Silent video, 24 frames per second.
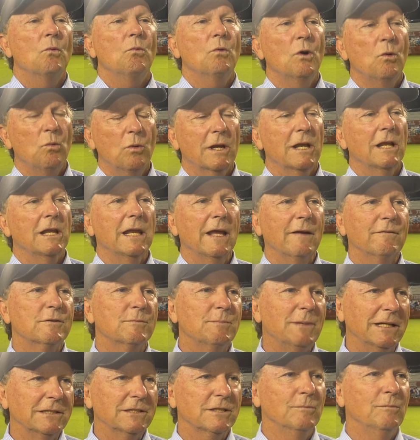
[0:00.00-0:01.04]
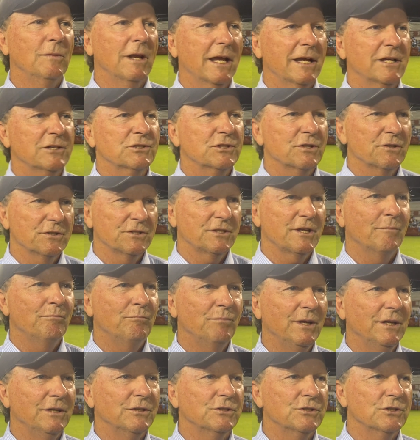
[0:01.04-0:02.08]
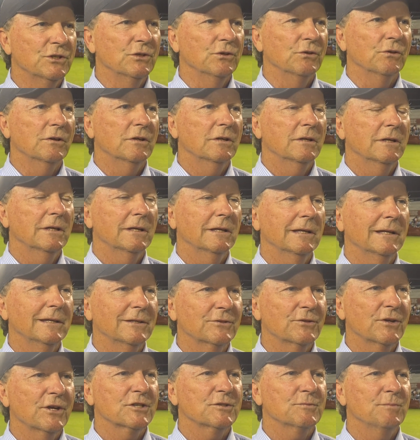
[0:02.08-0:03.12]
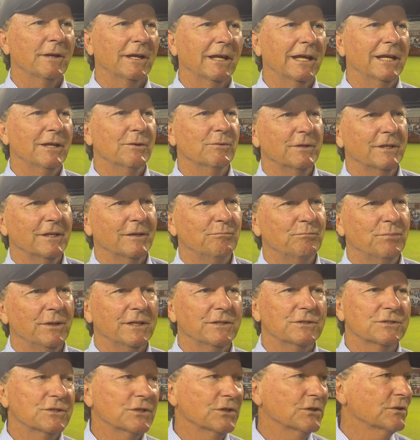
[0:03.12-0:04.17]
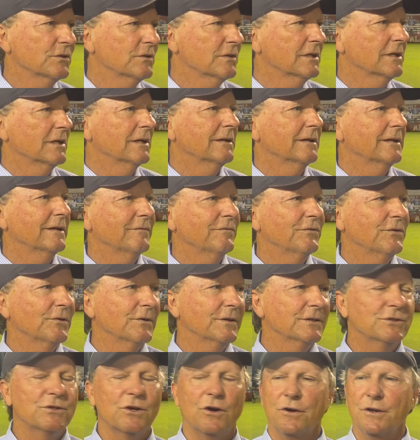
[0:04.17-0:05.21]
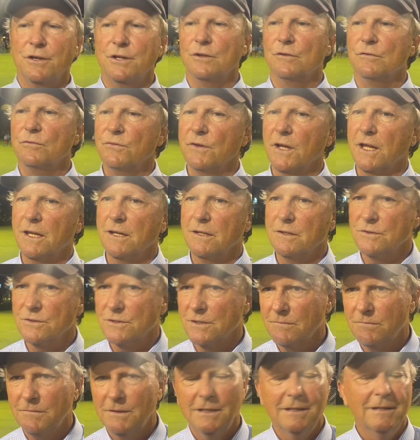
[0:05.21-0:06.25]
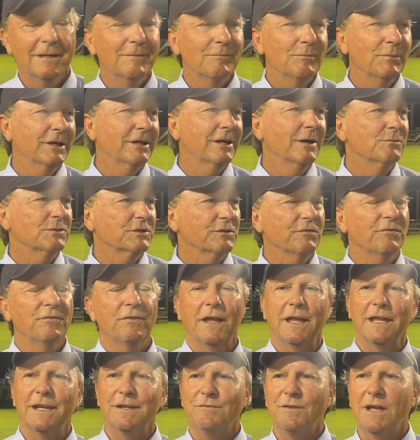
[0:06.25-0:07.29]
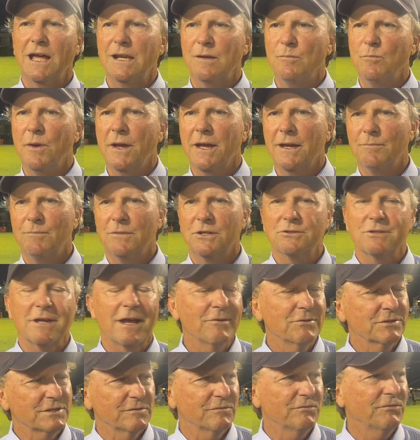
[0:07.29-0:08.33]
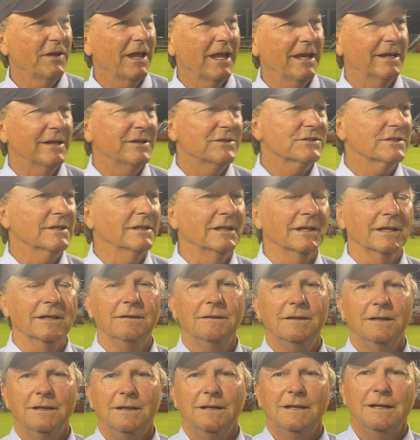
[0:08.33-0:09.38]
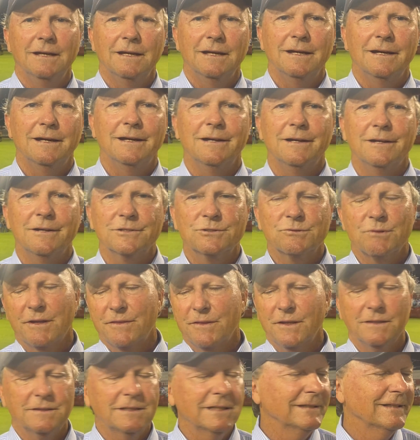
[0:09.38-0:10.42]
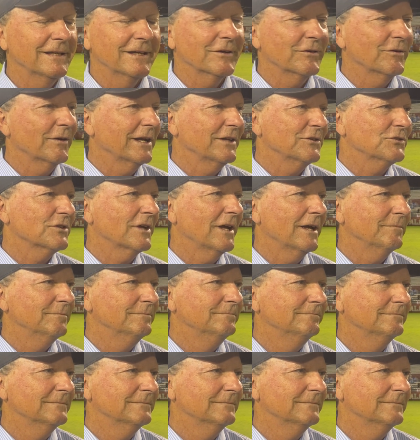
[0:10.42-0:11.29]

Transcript: Well, what I loved about them last year is they beat Duke, and trust me, anyone that beats Duke, uh, if you're a Tar Heel fan, is a, becomes a fan of Alabama. So I was a fan instantly. Uh, so I thought they did a great job.